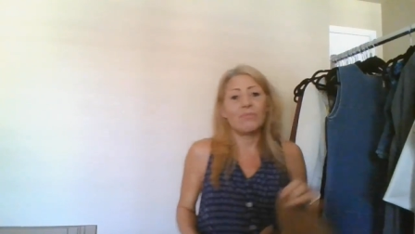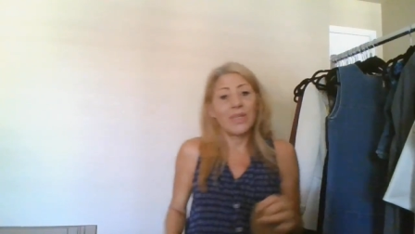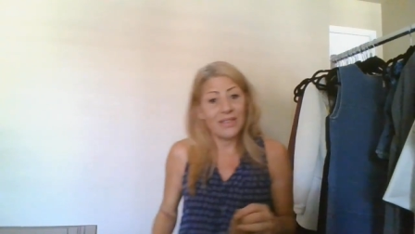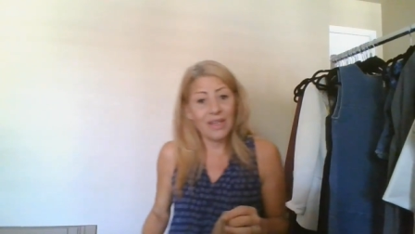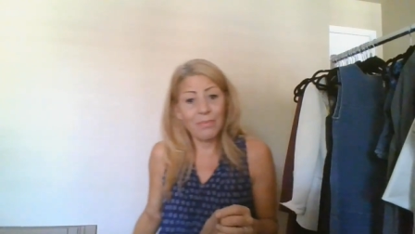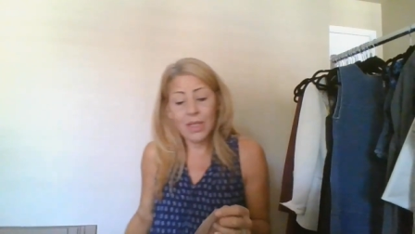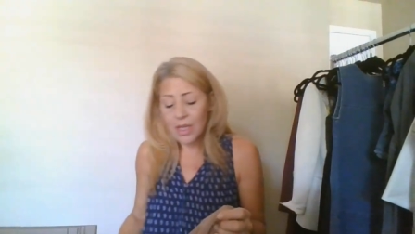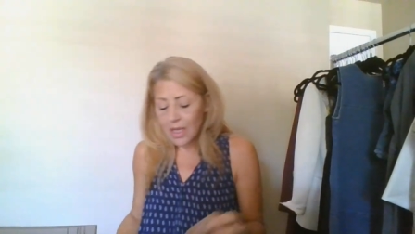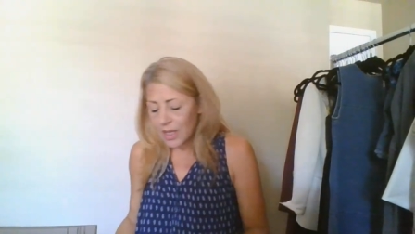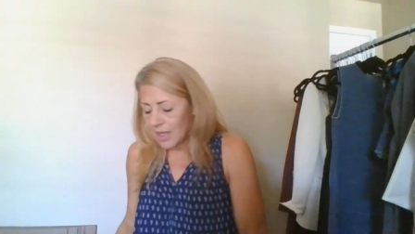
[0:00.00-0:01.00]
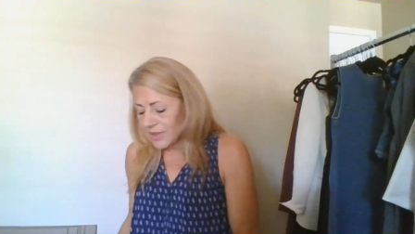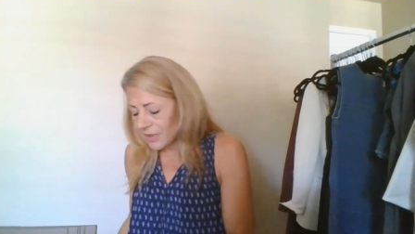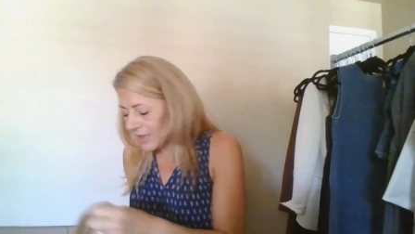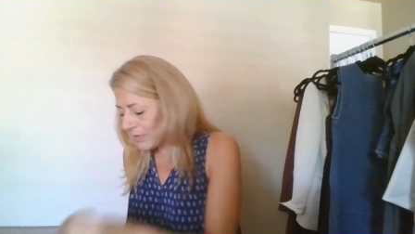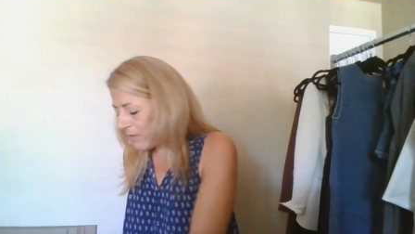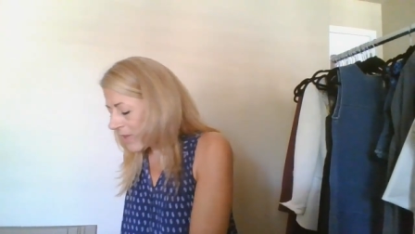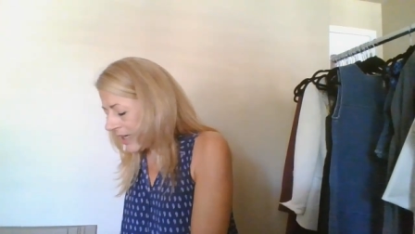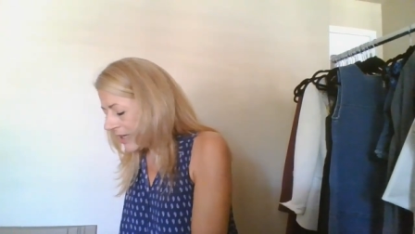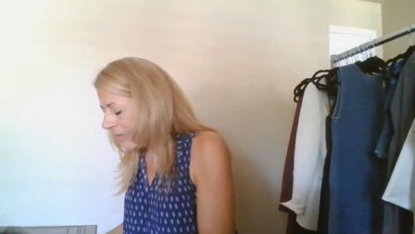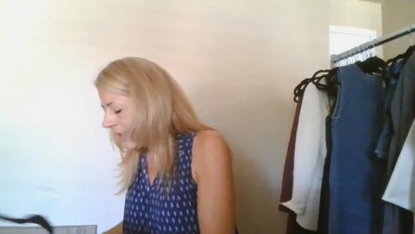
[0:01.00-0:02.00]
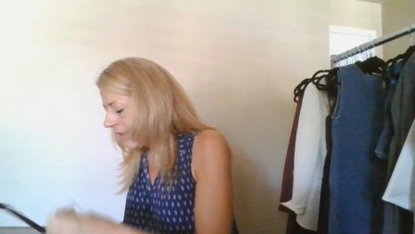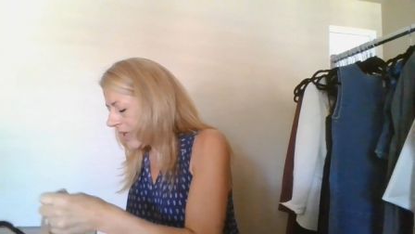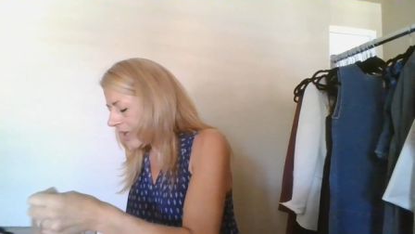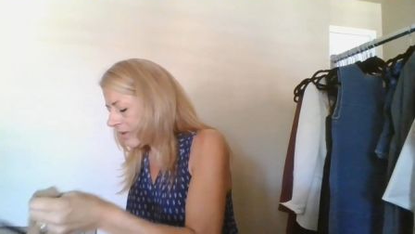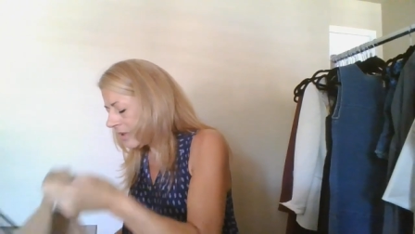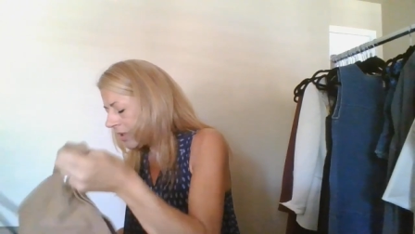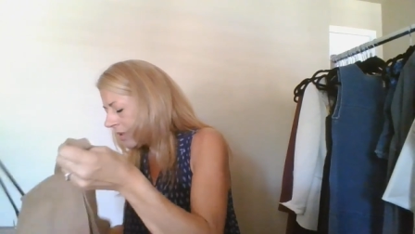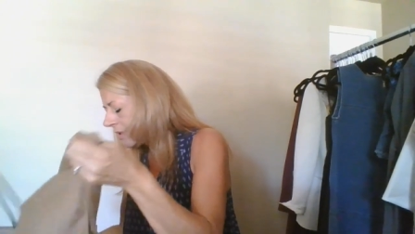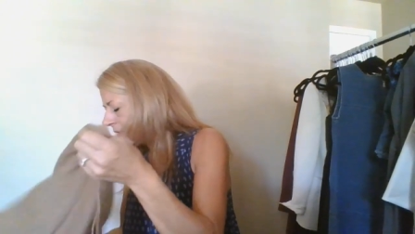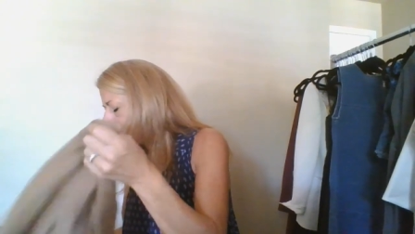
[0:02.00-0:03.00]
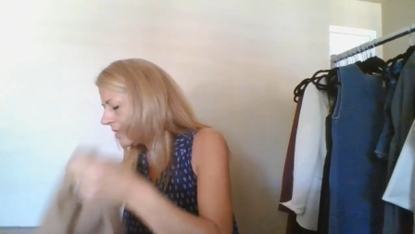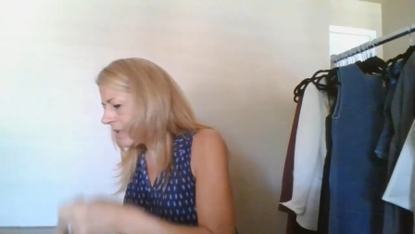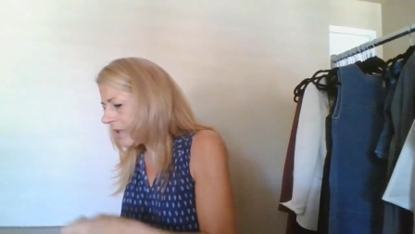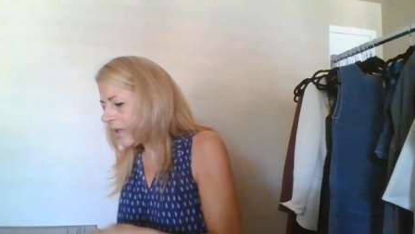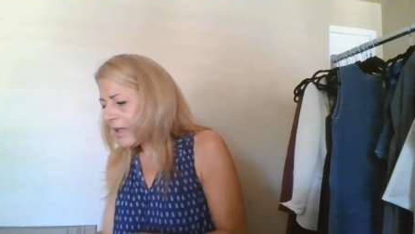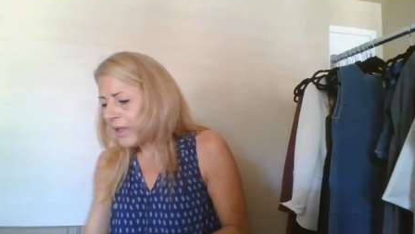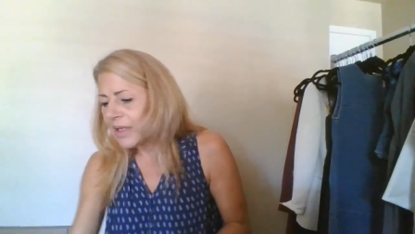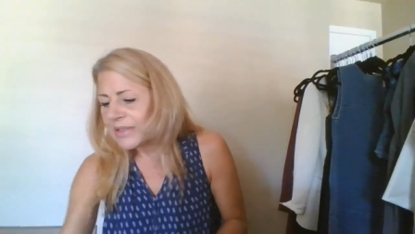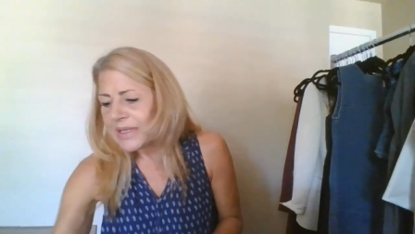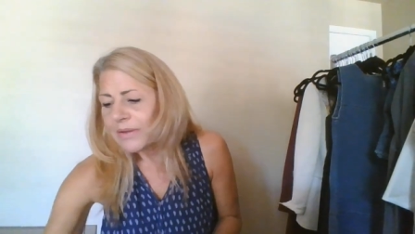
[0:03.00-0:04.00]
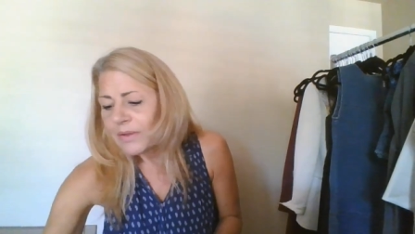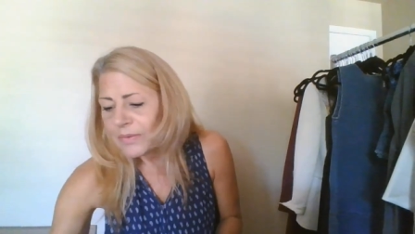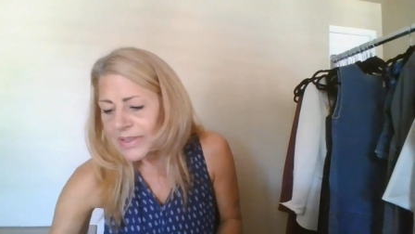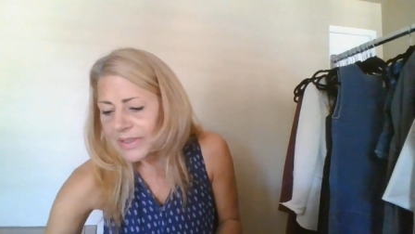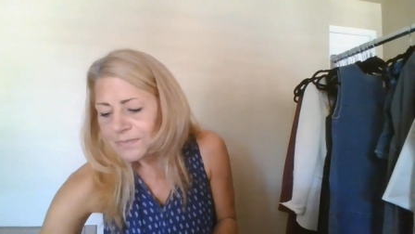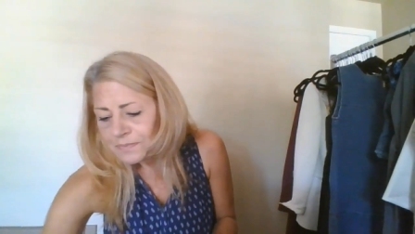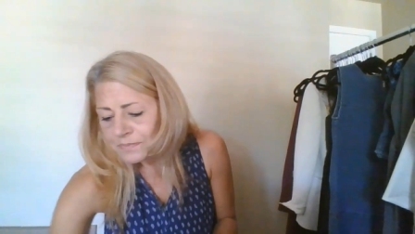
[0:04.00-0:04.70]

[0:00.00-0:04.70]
two mixed up. So this one might not be going in. Let's see, who is it?